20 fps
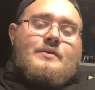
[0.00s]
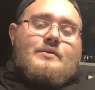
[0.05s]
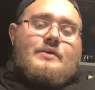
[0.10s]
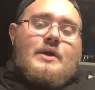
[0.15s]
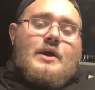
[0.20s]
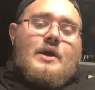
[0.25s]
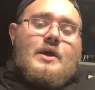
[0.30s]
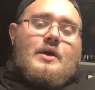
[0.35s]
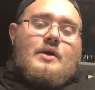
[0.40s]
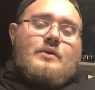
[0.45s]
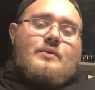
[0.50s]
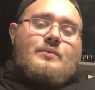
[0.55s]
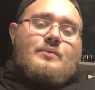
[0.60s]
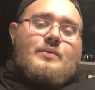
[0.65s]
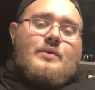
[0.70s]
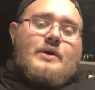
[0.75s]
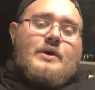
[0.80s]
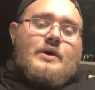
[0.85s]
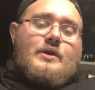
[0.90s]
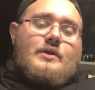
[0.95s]
Yeah,
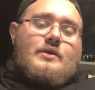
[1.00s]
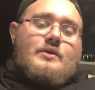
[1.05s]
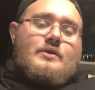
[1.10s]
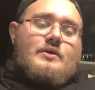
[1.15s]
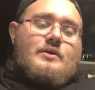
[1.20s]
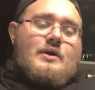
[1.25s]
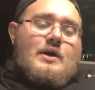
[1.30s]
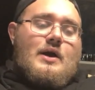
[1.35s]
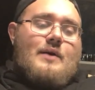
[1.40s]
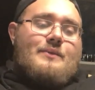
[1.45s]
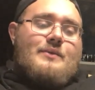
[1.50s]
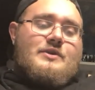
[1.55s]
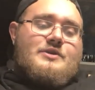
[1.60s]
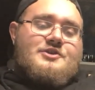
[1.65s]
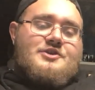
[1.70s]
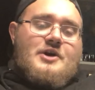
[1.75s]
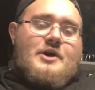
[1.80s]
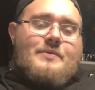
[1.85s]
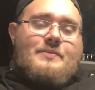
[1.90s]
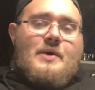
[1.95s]
but I'm gonna
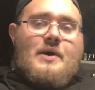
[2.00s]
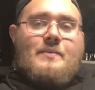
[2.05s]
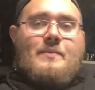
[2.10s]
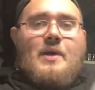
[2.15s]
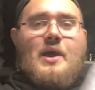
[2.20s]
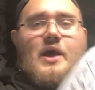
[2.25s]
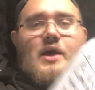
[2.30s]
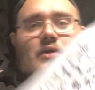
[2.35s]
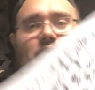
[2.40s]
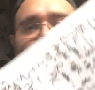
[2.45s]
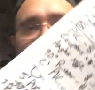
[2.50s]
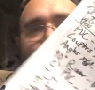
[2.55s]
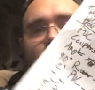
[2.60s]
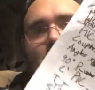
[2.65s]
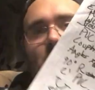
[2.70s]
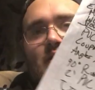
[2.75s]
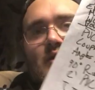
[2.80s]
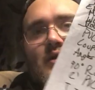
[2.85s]
check my math,